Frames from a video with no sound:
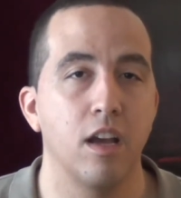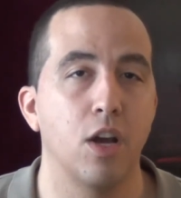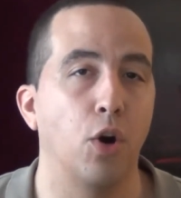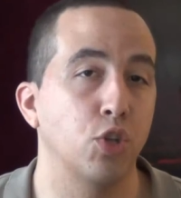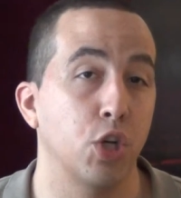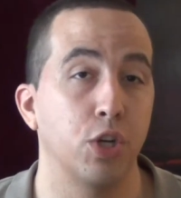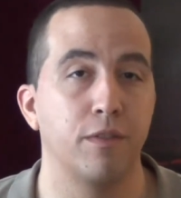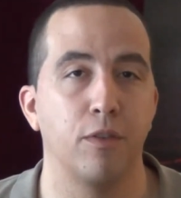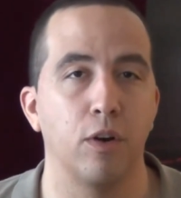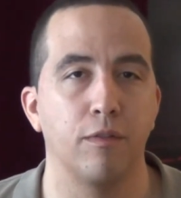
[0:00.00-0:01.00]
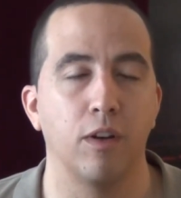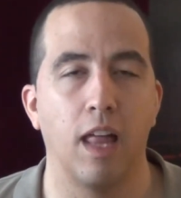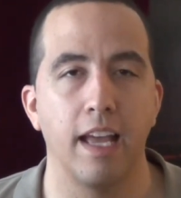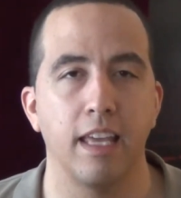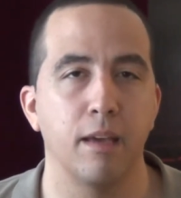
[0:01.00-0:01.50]
cultured for
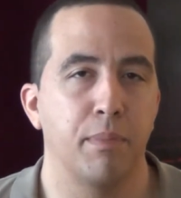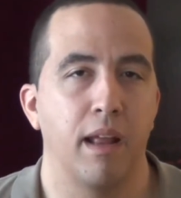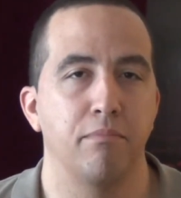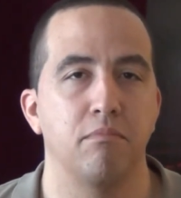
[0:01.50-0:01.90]
liking it, but I